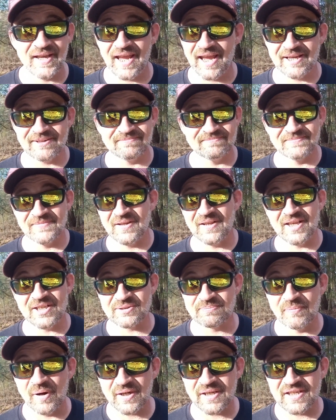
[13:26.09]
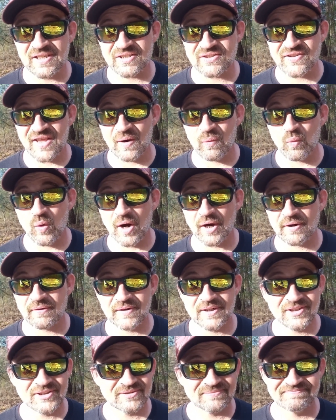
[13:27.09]
And as mucky as that
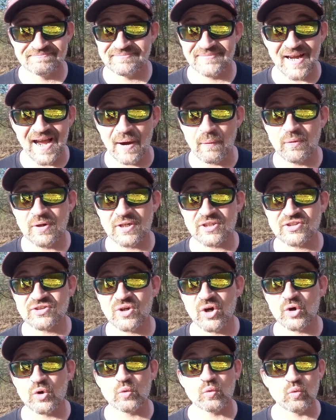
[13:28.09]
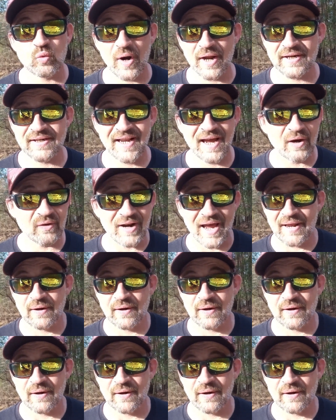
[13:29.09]
water is, I would have sunk right down.